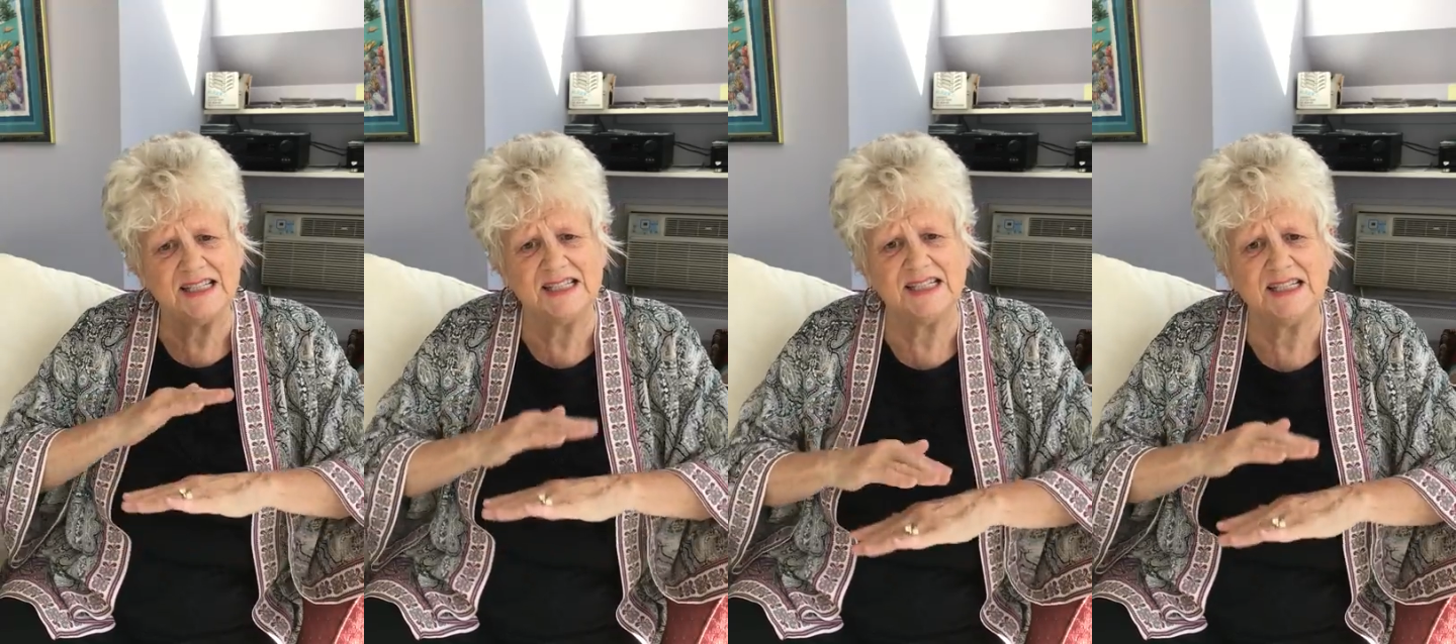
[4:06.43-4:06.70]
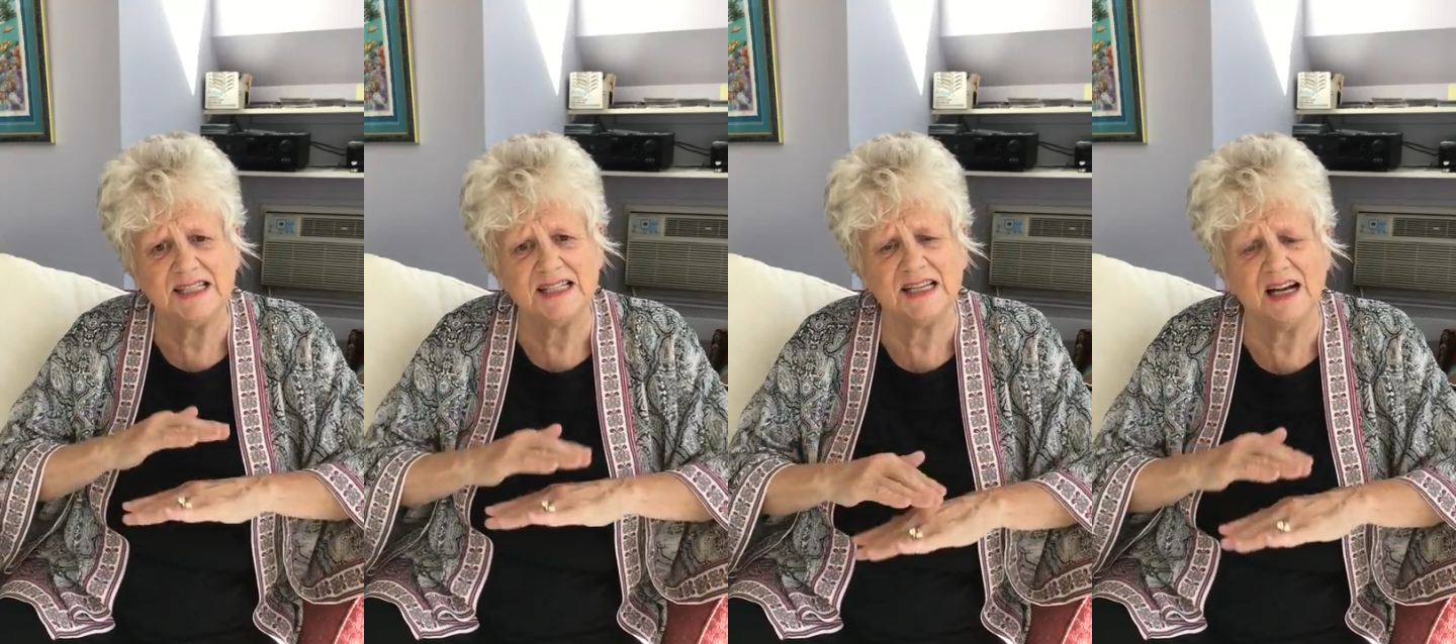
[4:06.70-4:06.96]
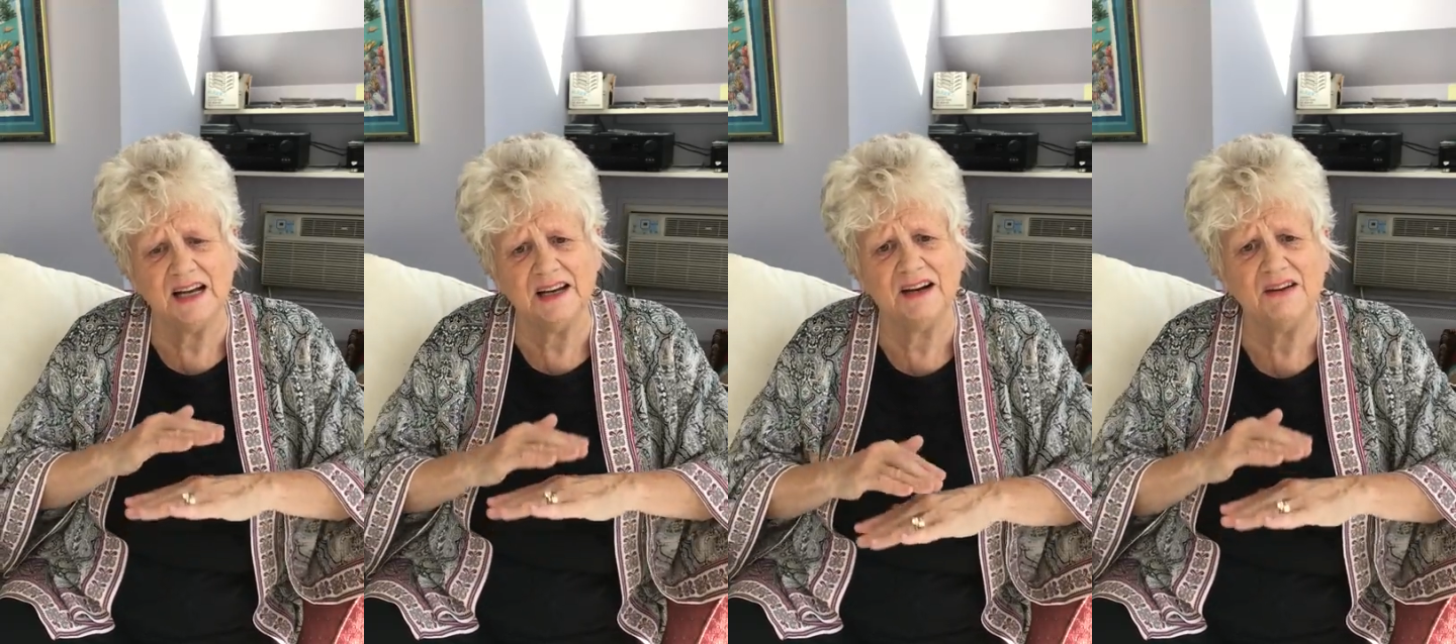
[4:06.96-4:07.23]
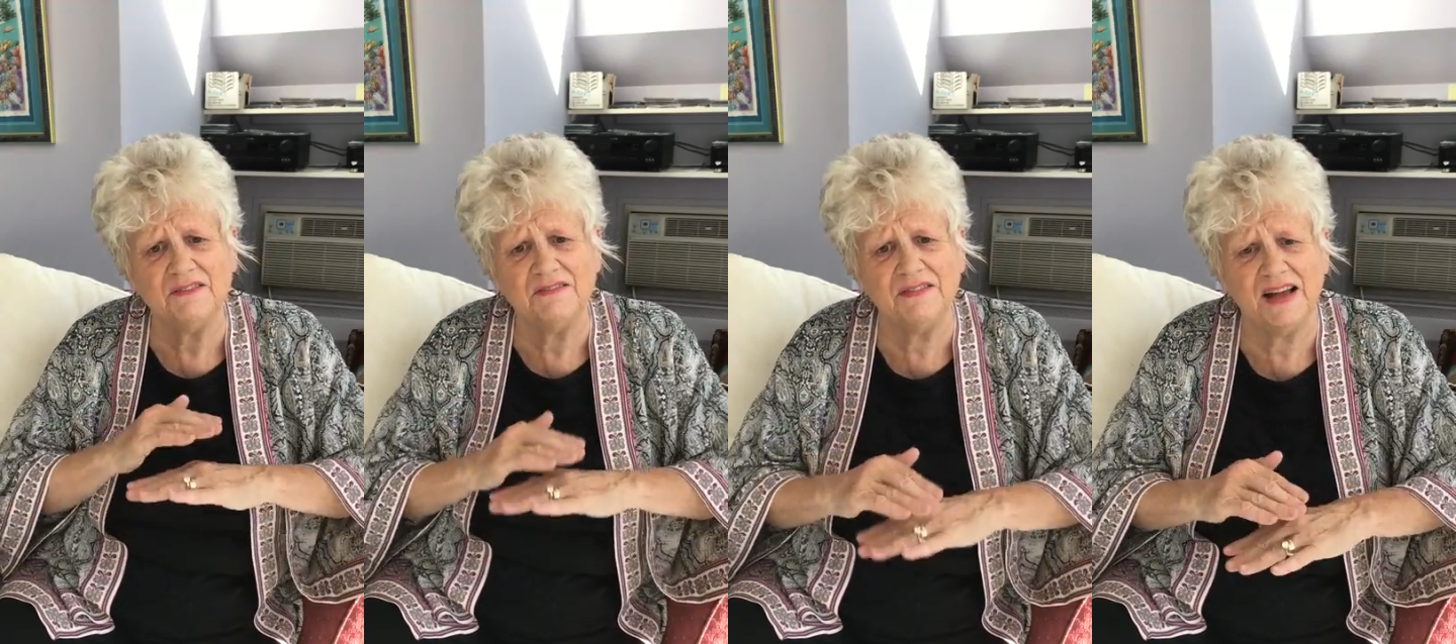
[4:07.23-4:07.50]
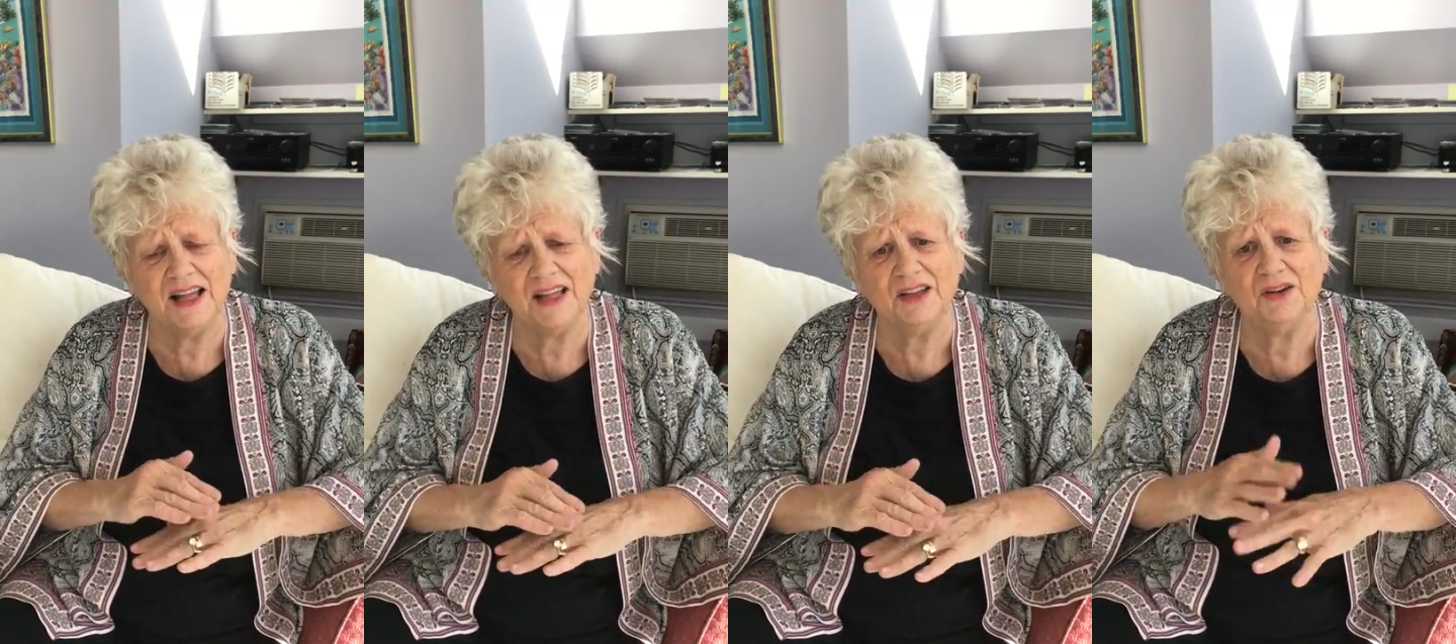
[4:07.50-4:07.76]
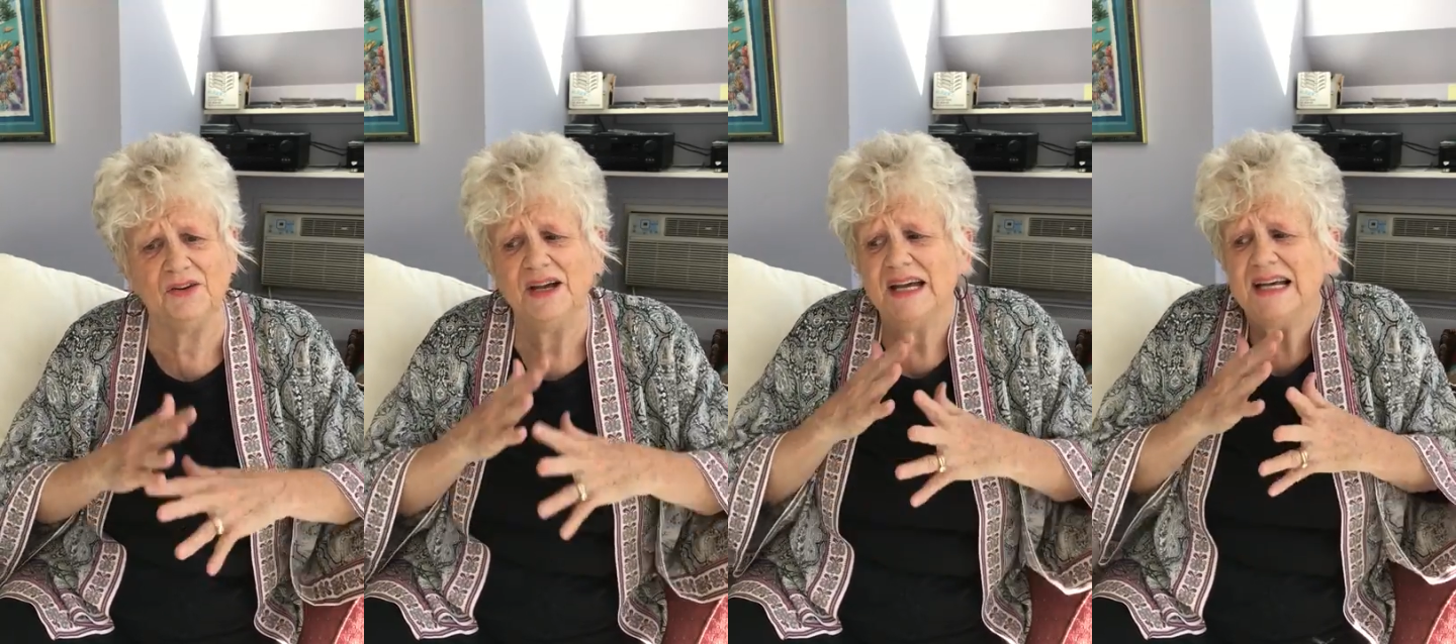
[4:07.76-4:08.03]
sits on our
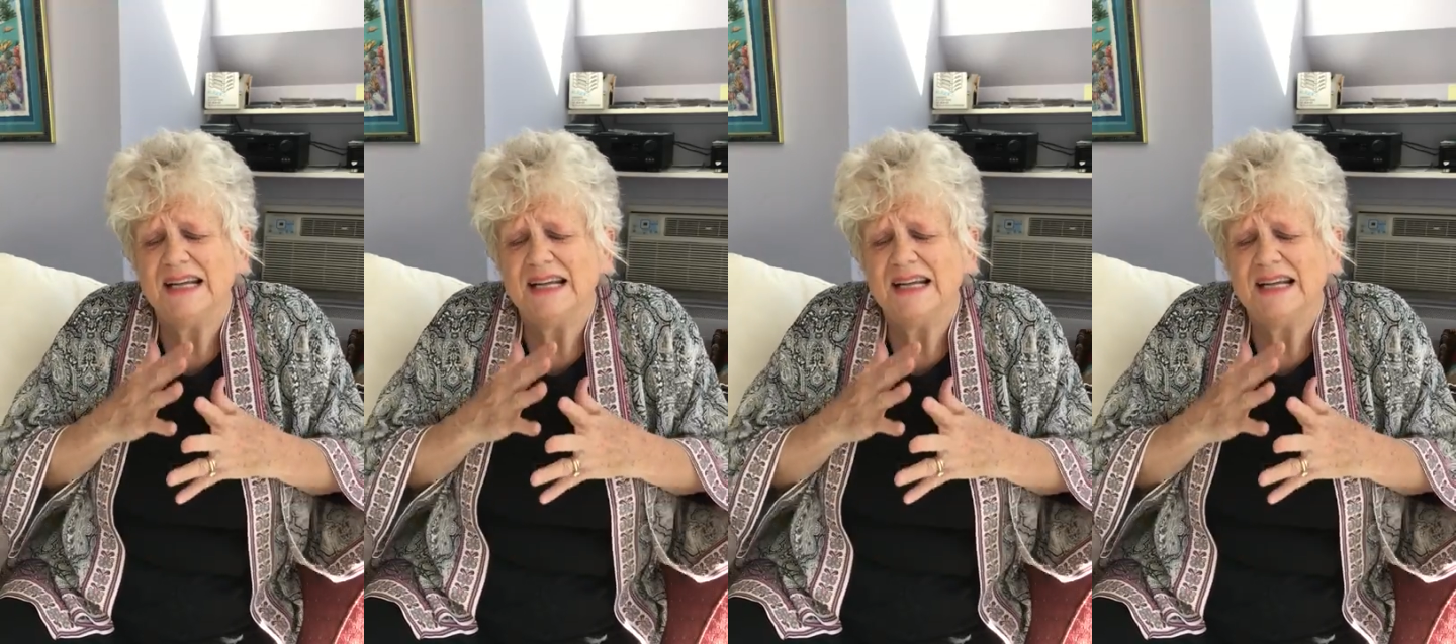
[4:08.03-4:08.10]
value,